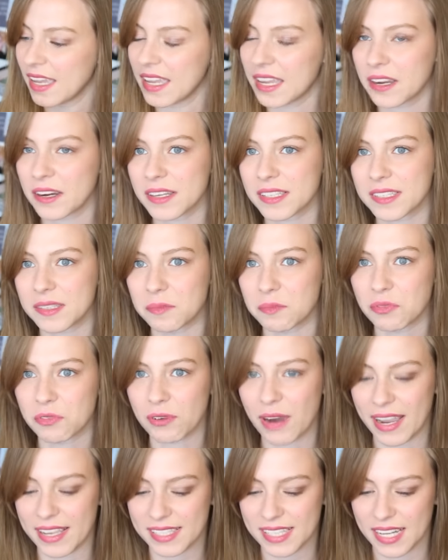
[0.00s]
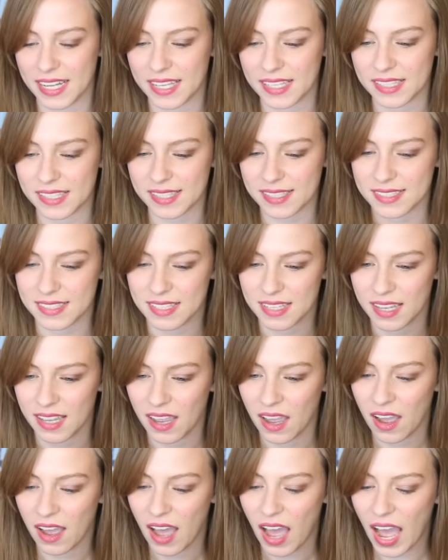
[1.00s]
Here's some presents.
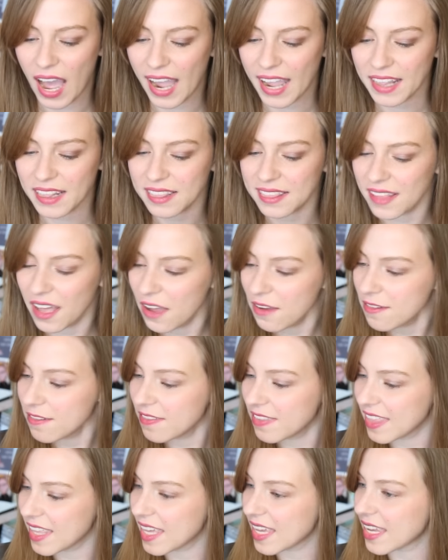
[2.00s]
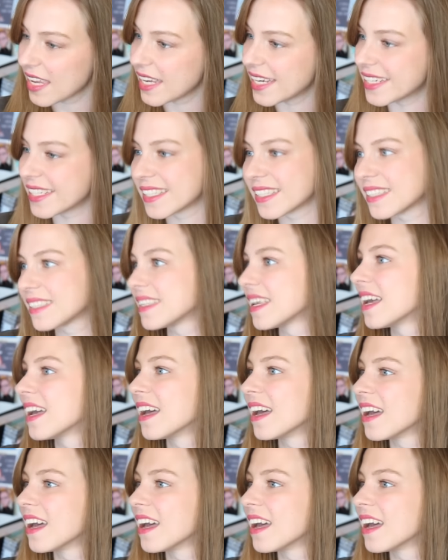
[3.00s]
I love these.